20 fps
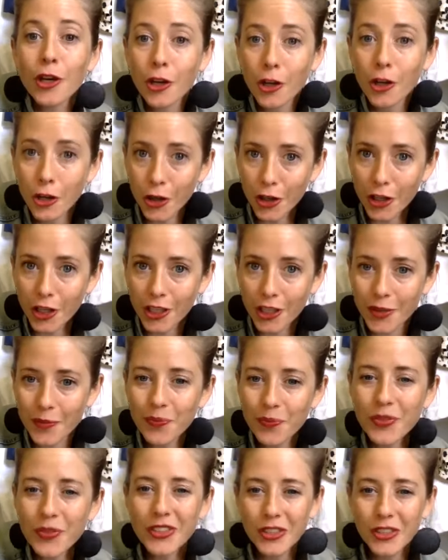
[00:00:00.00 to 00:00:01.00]
hood.
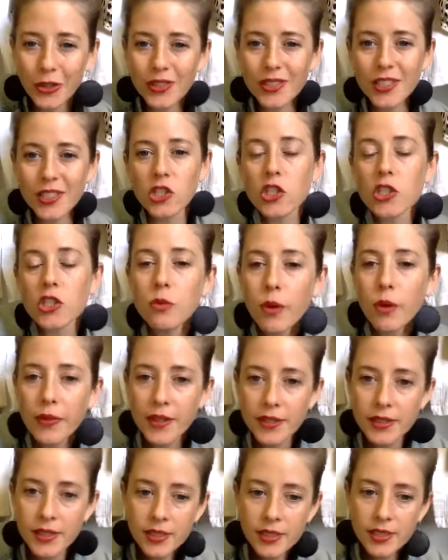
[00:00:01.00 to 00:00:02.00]
So essentially what
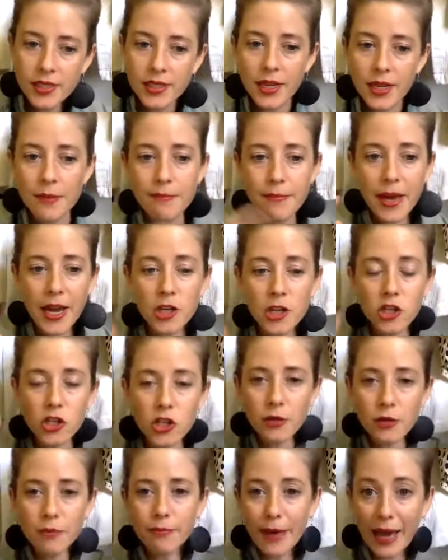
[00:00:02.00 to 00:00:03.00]
this is, it's a
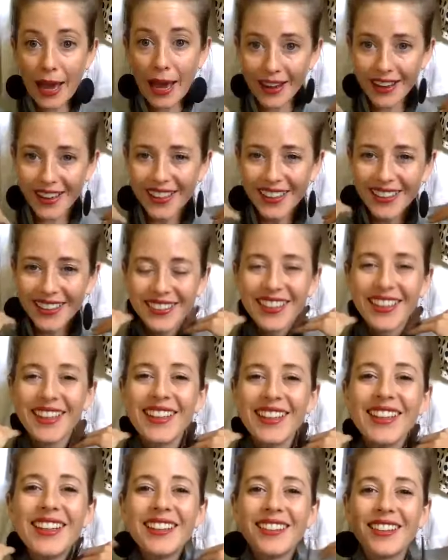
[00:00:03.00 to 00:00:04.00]
mesh bag
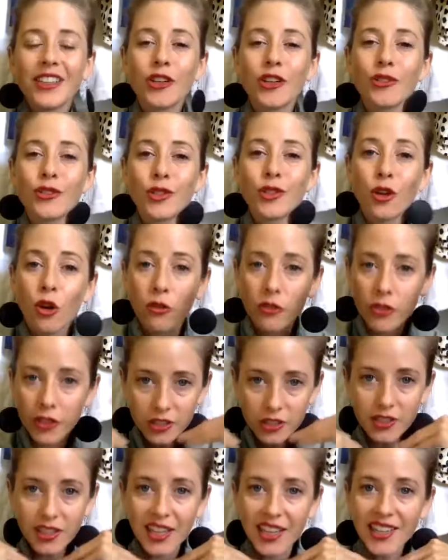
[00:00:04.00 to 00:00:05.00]
that goes over your
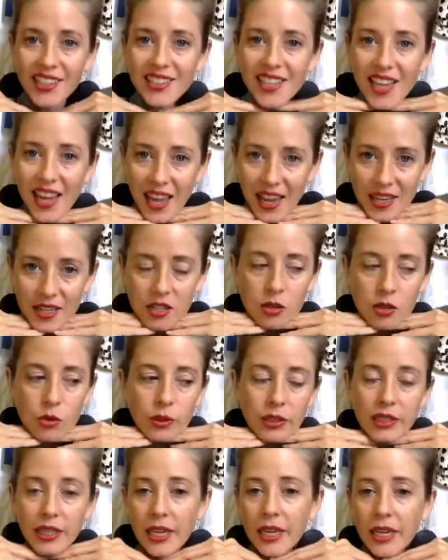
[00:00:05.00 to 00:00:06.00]
client's head
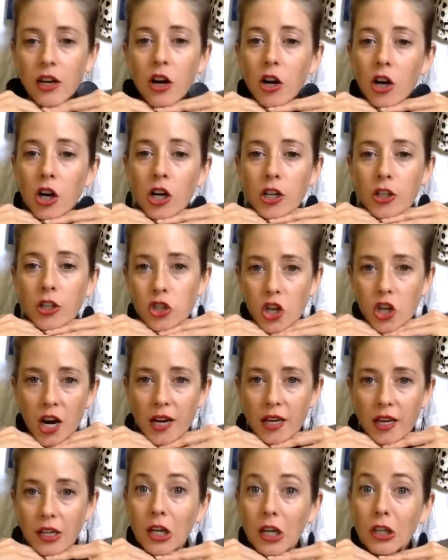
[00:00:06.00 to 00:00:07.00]
when they are
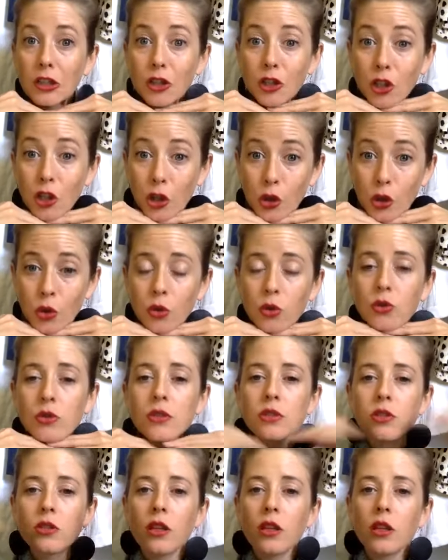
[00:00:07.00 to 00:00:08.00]
trying on clothes
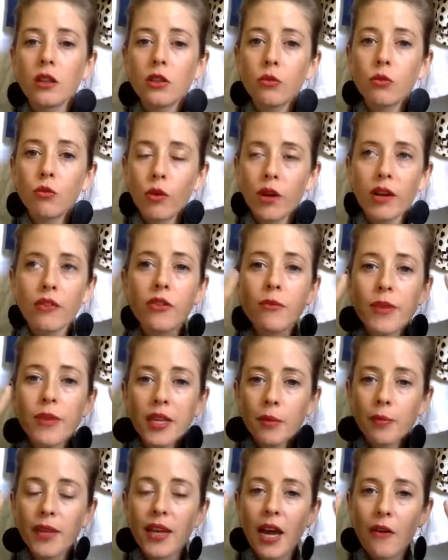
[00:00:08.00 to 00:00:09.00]
so that whatever
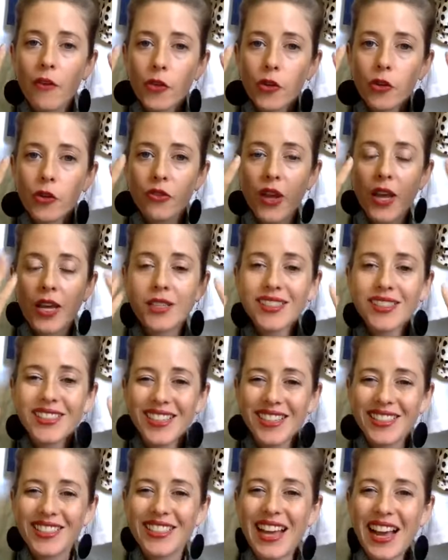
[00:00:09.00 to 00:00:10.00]
makeup they have on their face
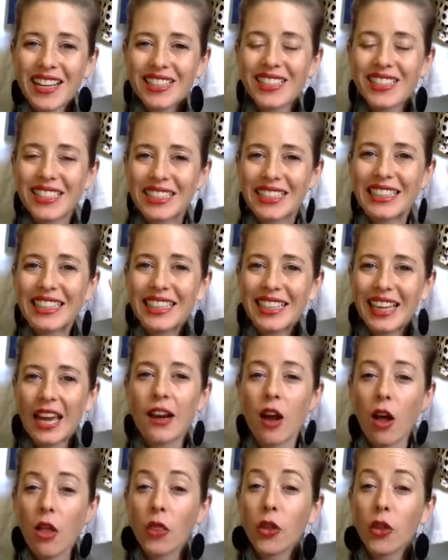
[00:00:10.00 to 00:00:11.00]
doesn't accidentally get
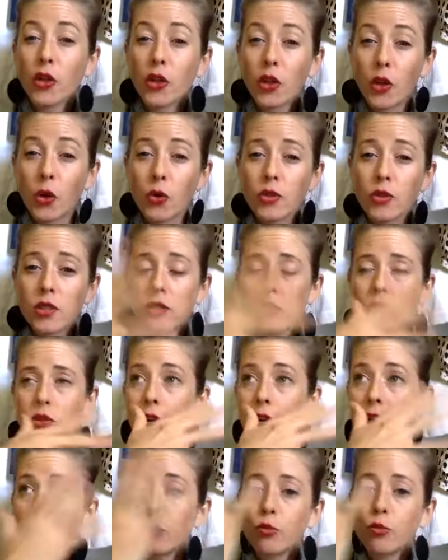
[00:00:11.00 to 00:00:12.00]
on the clothes. It's
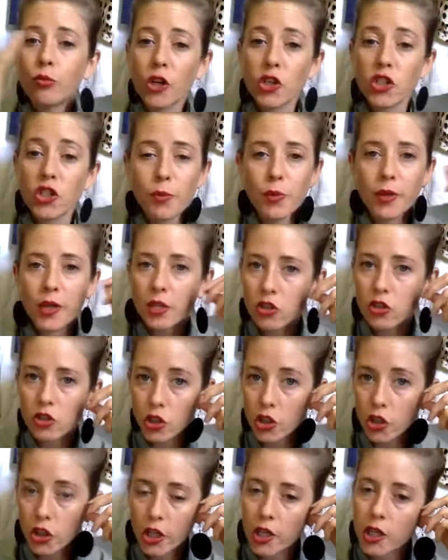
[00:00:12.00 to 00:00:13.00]
going to brush up against the
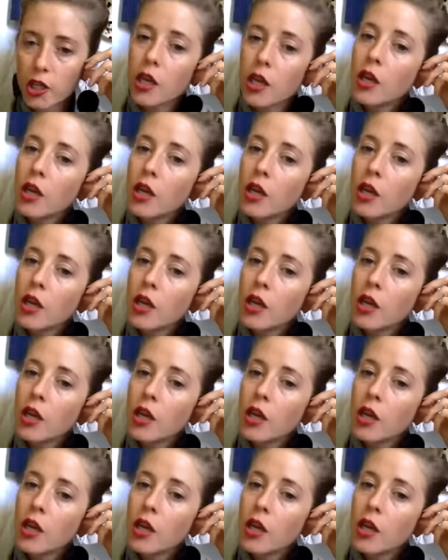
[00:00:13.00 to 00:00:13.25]
hood